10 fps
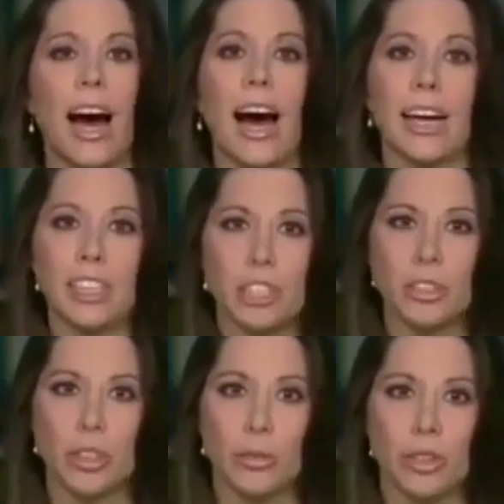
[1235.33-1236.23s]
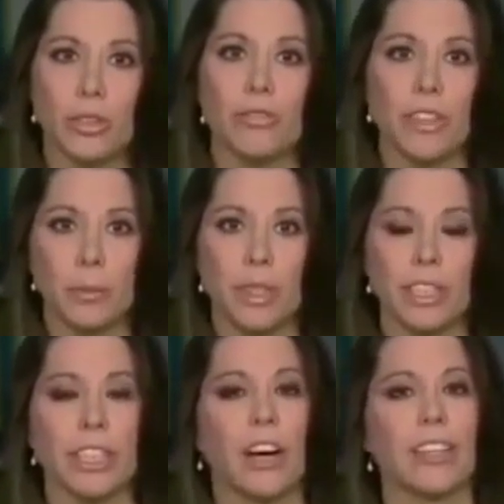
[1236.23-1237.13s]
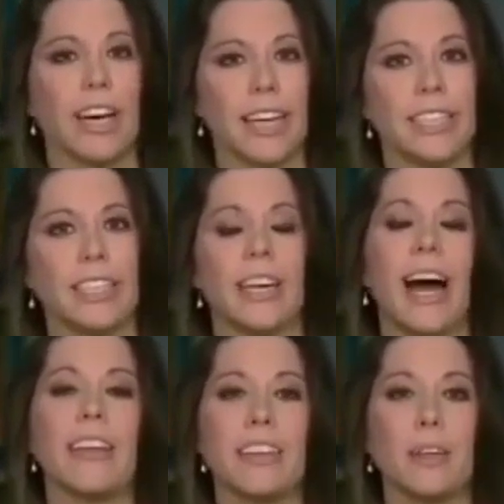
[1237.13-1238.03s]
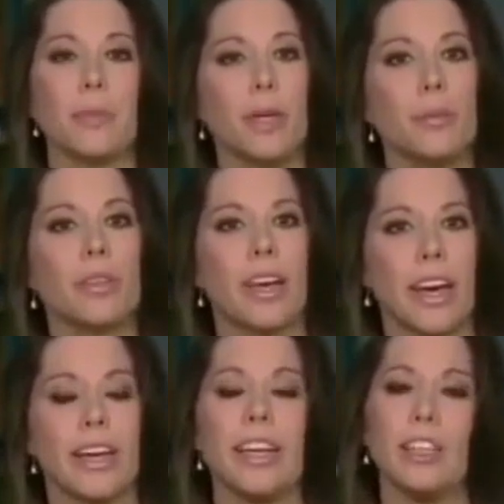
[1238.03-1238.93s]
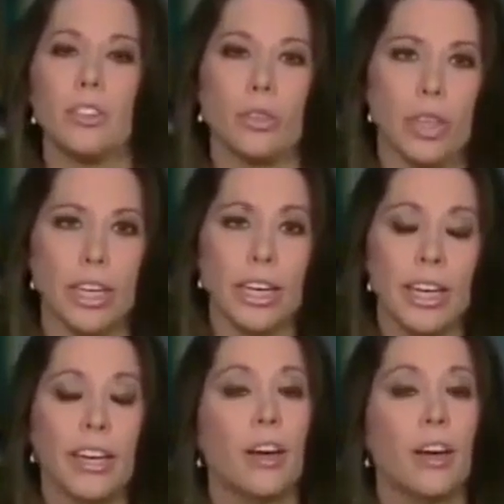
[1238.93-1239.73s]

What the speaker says: I disagree with you fundamentally on the idea that I think people can enjoy